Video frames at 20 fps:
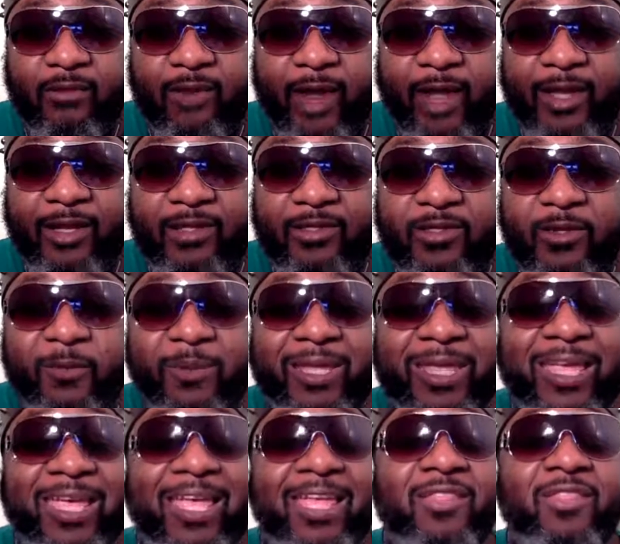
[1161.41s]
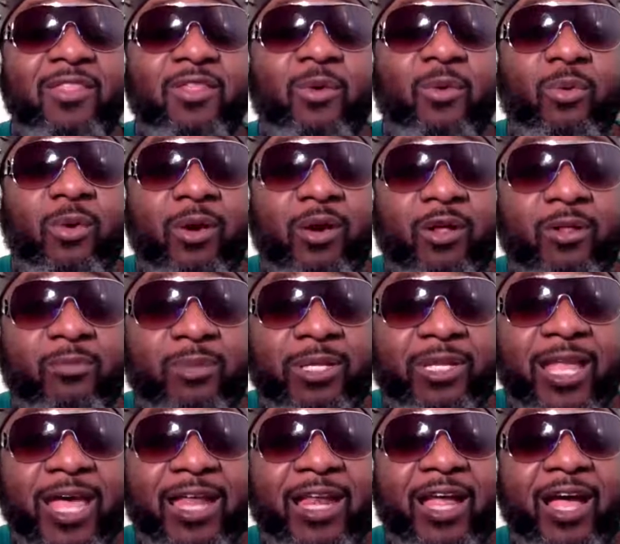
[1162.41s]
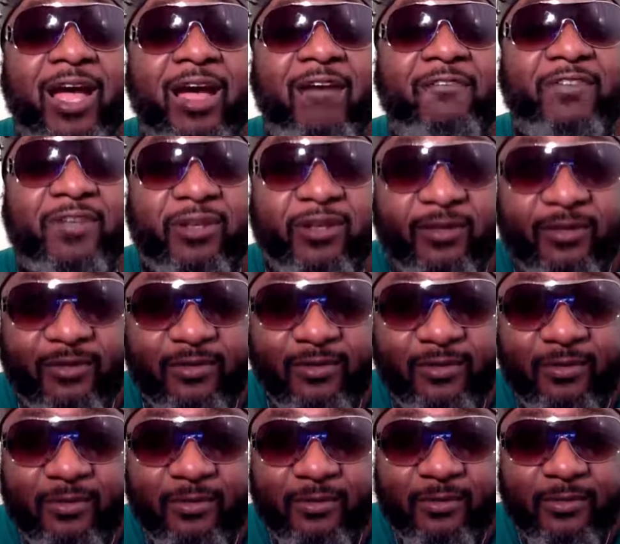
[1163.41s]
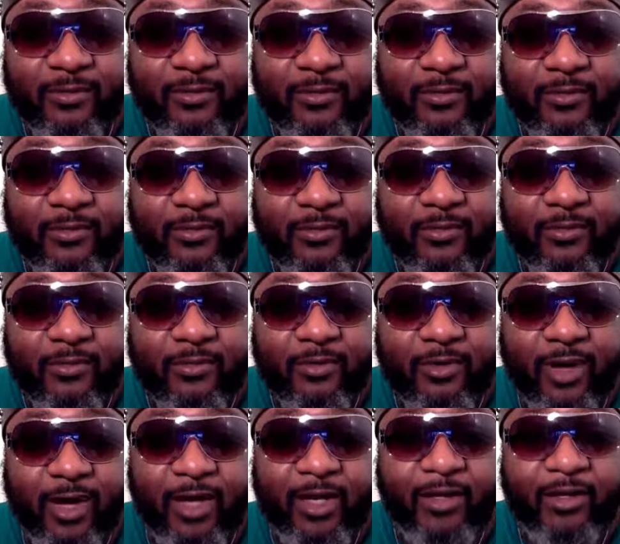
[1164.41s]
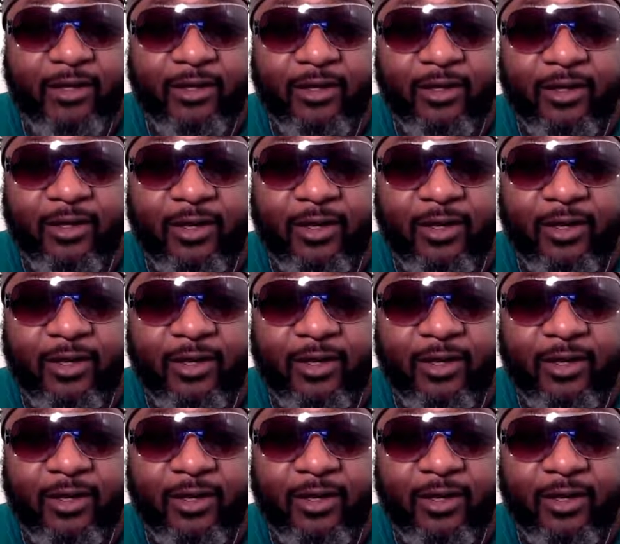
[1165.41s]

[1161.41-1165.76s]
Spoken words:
right? To be in the world, but not of it, right?